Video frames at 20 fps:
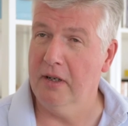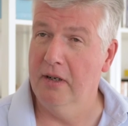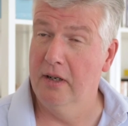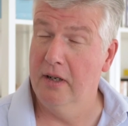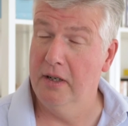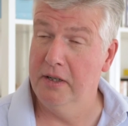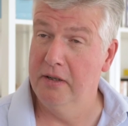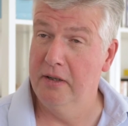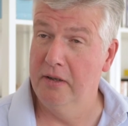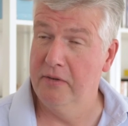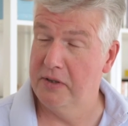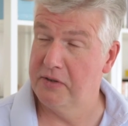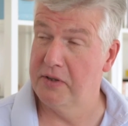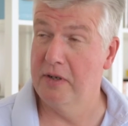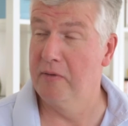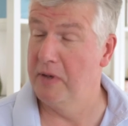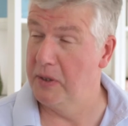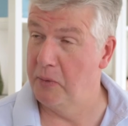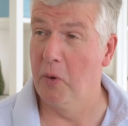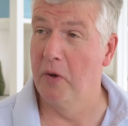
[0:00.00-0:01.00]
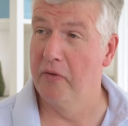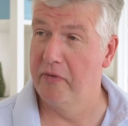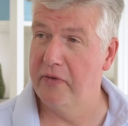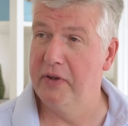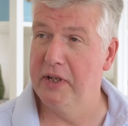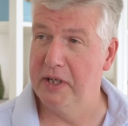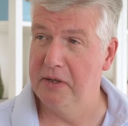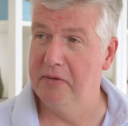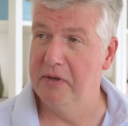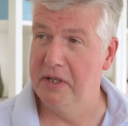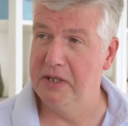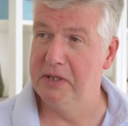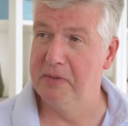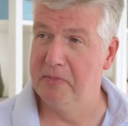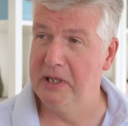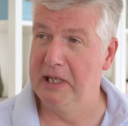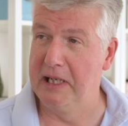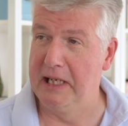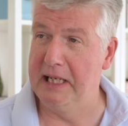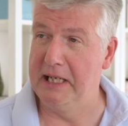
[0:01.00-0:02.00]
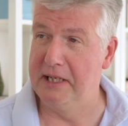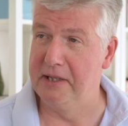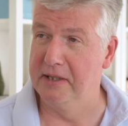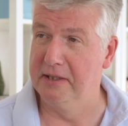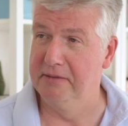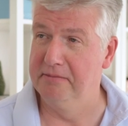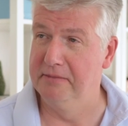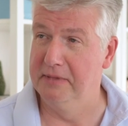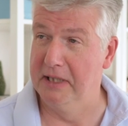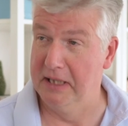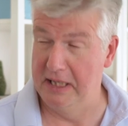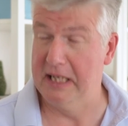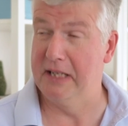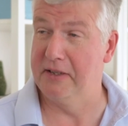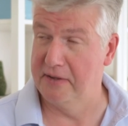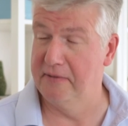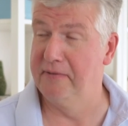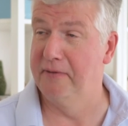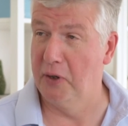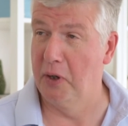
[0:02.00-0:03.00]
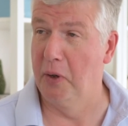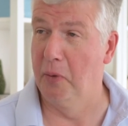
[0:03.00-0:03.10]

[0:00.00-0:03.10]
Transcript: uh, you know, there's only one thing you need to be a leader, and that's a